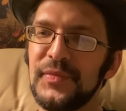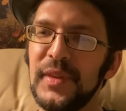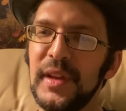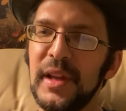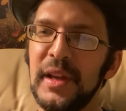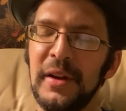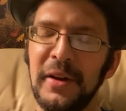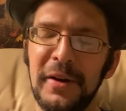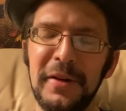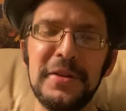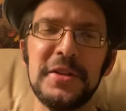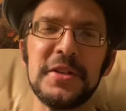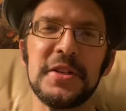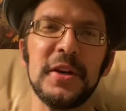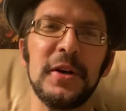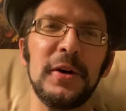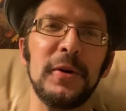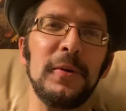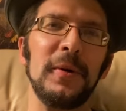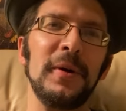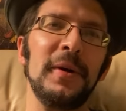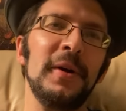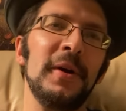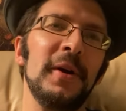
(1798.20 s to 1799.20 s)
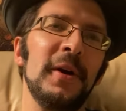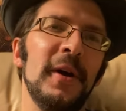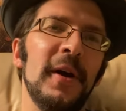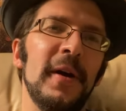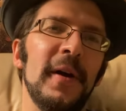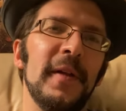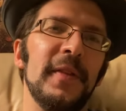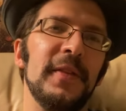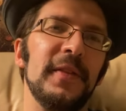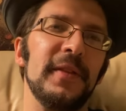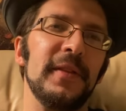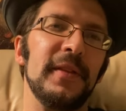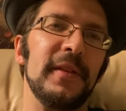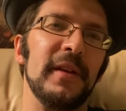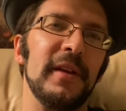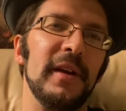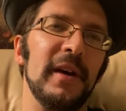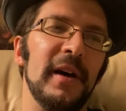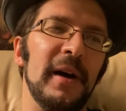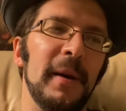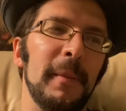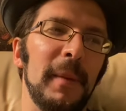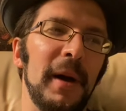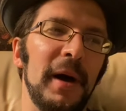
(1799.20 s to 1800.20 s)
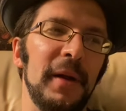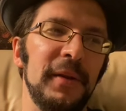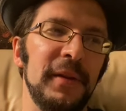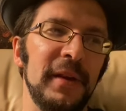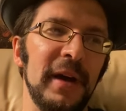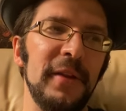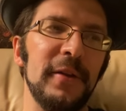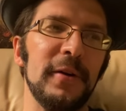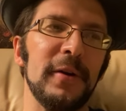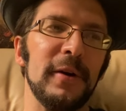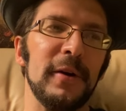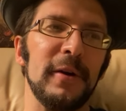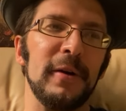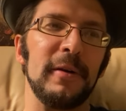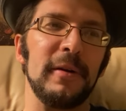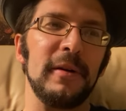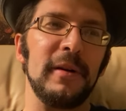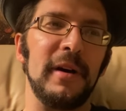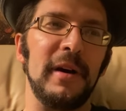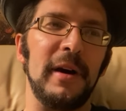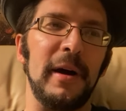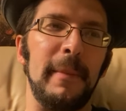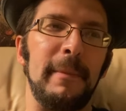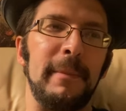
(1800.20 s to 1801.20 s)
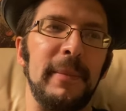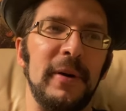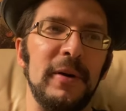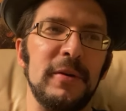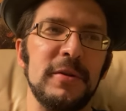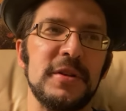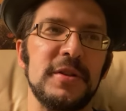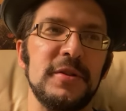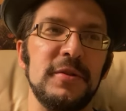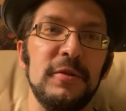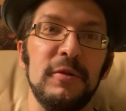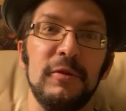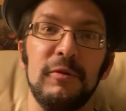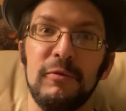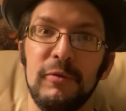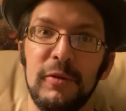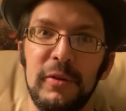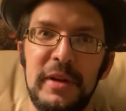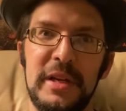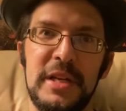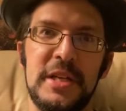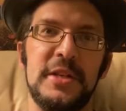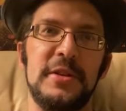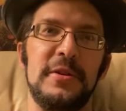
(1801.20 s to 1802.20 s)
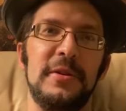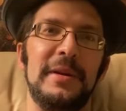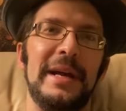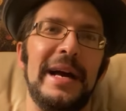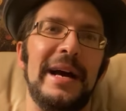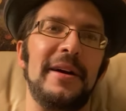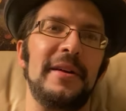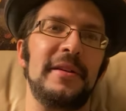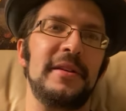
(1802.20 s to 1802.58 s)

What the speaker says: also another person who really stood out in